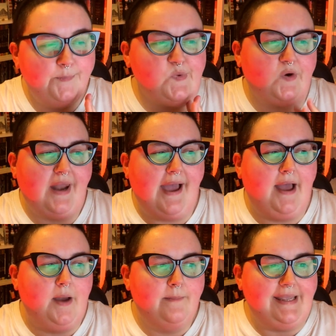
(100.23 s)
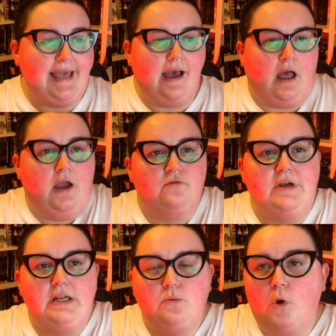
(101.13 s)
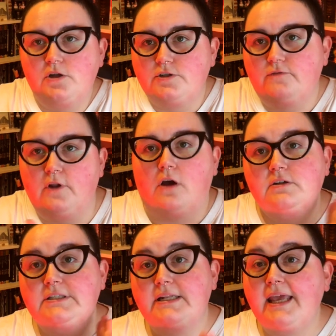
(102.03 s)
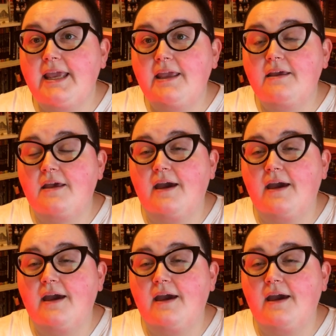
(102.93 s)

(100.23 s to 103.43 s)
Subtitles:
But yeah, I really wanted to vlog today,